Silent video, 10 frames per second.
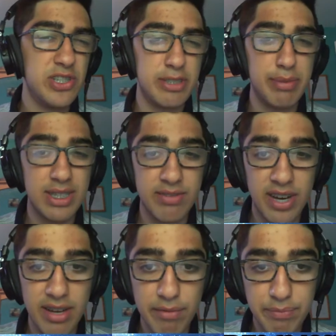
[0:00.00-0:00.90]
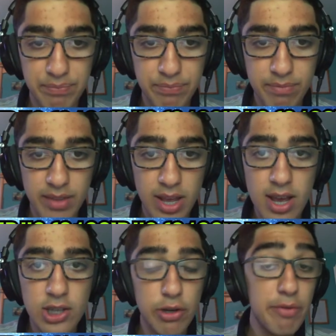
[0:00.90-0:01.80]
+5.
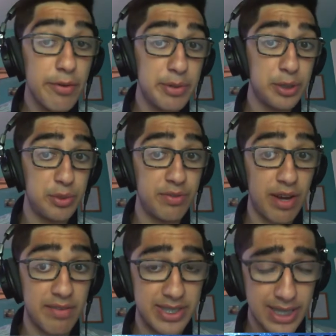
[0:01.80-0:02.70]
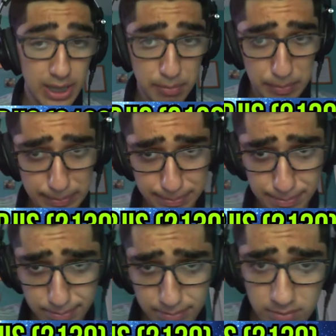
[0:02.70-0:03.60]
So I went for bishop g5 instead.
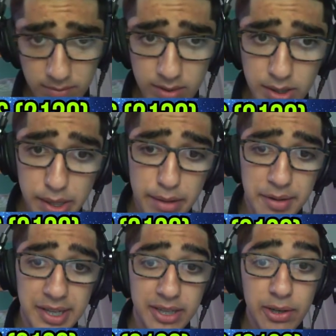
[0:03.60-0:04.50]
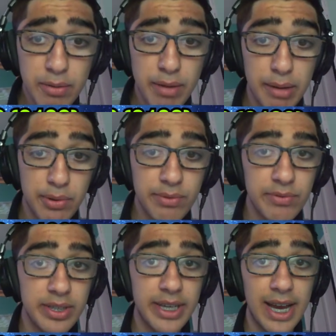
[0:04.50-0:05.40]
And here my opponent
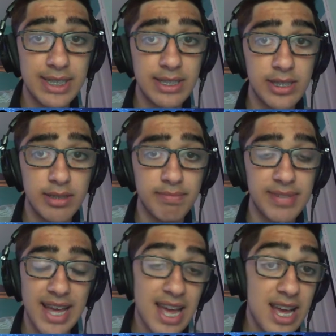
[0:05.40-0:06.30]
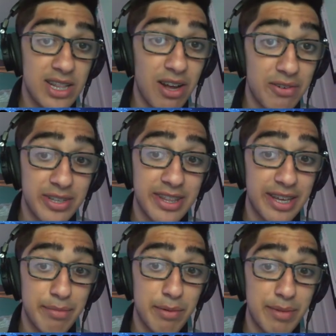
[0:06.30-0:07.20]
really has to not really
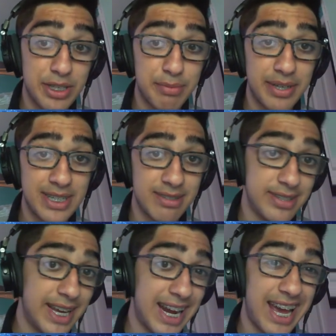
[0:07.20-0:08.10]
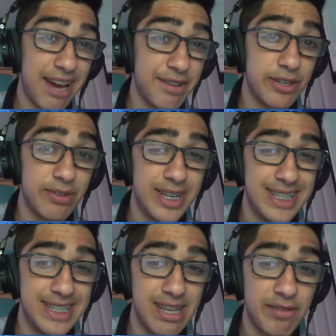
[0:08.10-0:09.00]
think about much because they kind of have to go knight
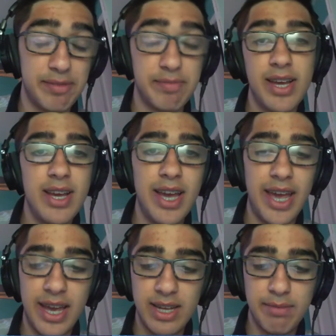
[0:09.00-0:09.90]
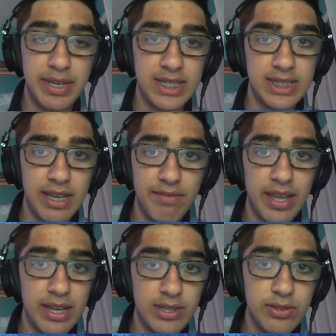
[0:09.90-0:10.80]
d7. And because if
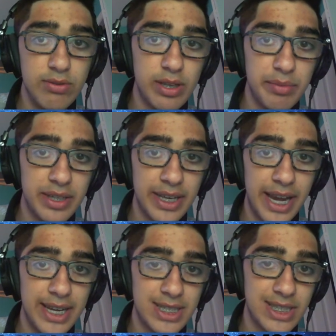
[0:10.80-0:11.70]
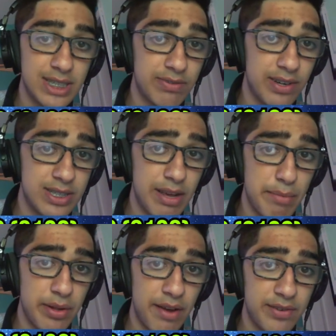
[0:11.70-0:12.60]
they do something like h6, for
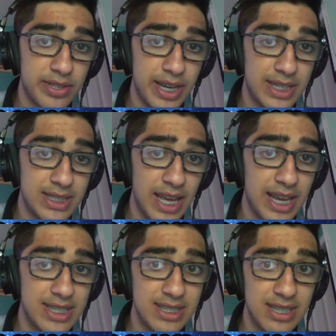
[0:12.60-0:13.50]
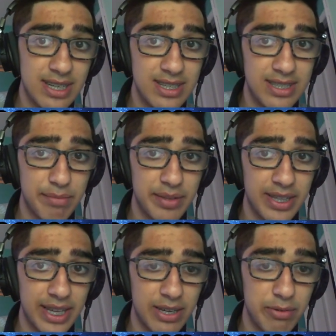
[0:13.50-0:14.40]
example, after takes, something
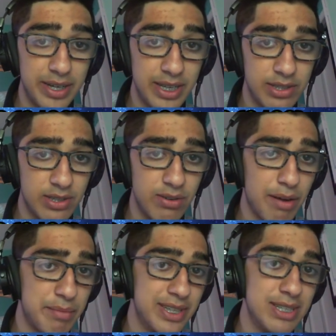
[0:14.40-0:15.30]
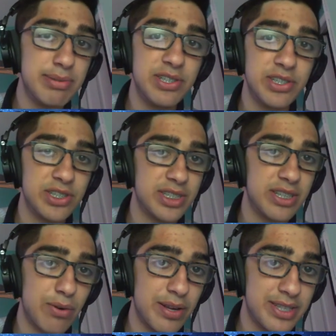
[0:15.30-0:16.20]
like queen e2, I mean, this position is just
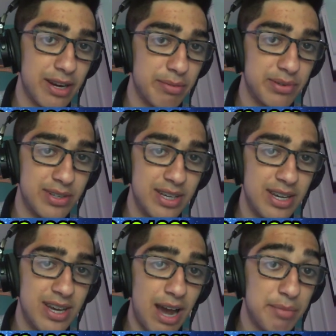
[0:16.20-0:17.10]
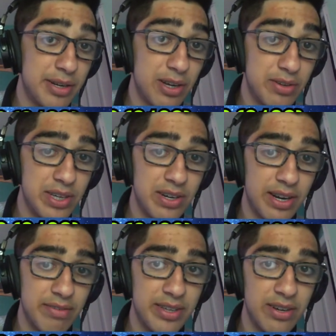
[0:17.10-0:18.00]
terrible. I'm going to go here, and
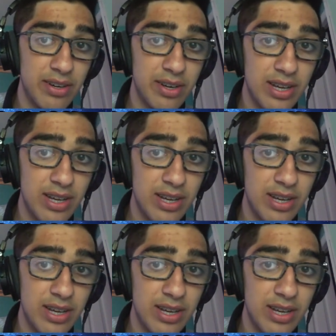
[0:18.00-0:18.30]
if here,